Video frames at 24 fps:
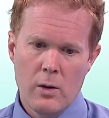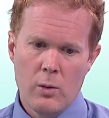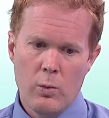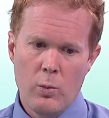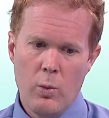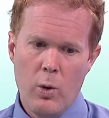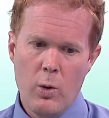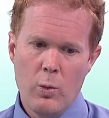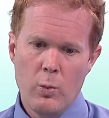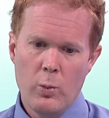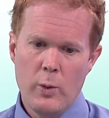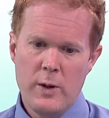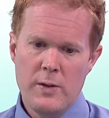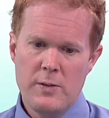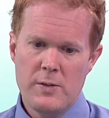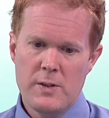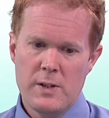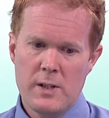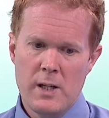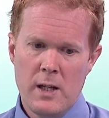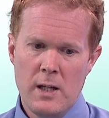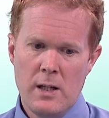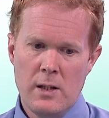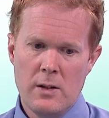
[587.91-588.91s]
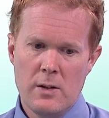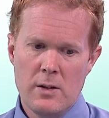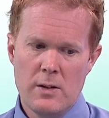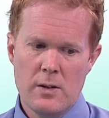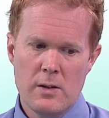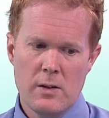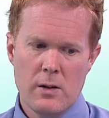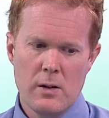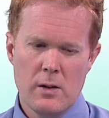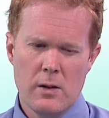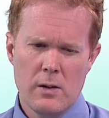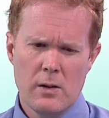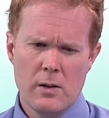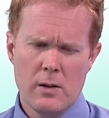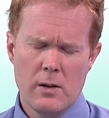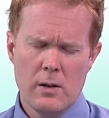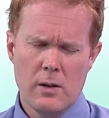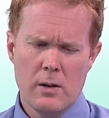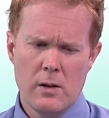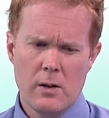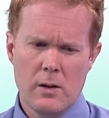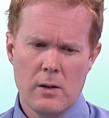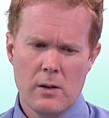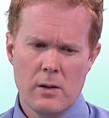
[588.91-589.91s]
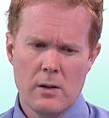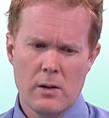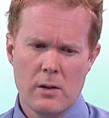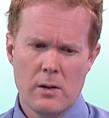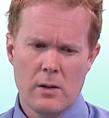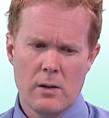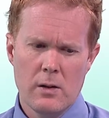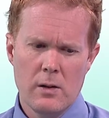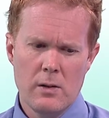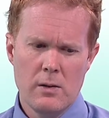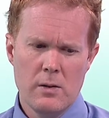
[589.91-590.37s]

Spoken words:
what we've seen is that the